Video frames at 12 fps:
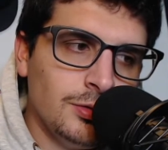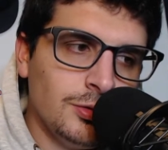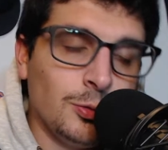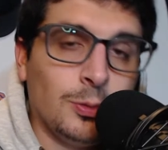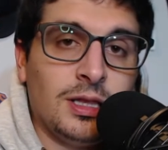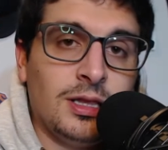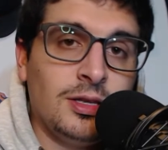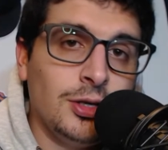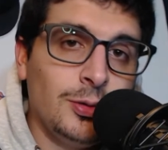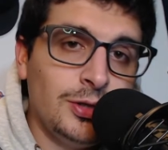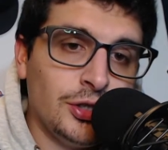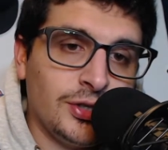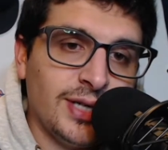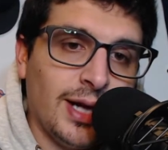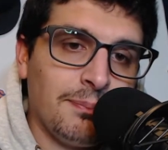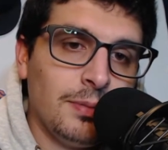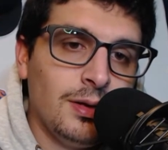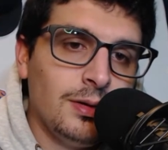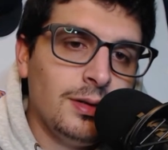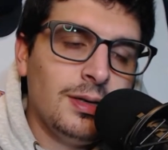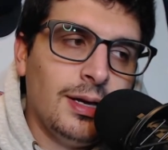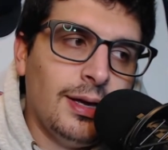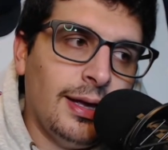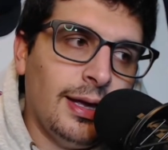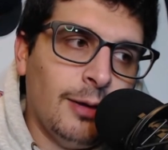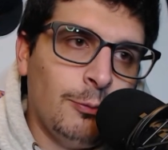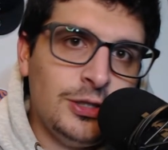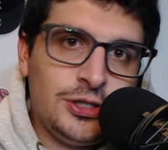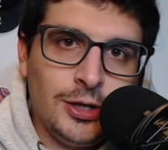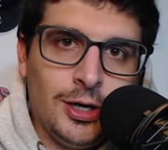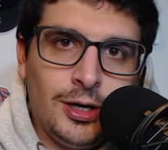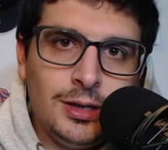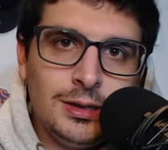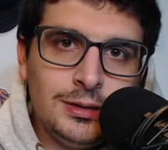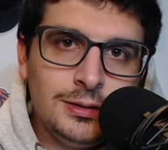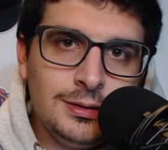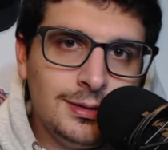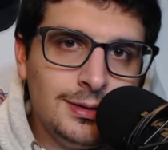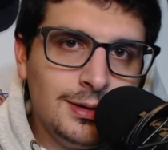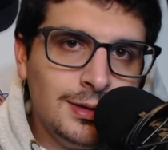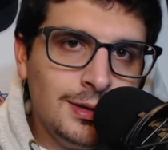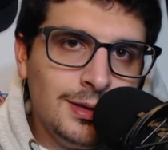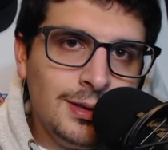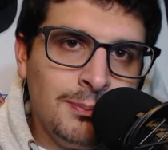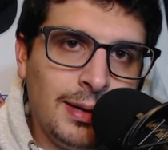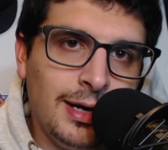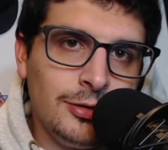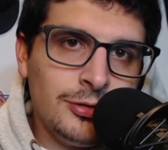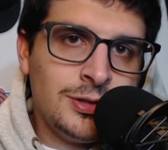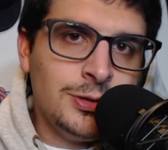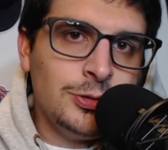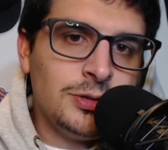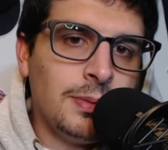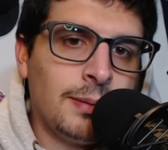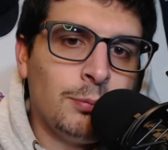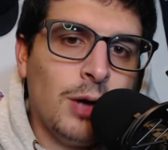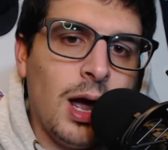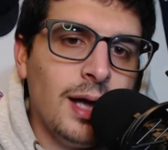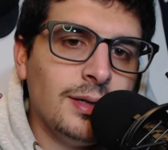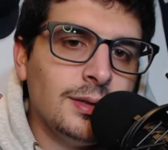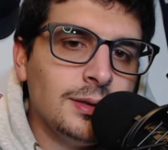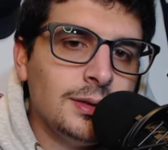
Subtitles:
So what did he do? He shook it up. And we saw Miles Deuce McBride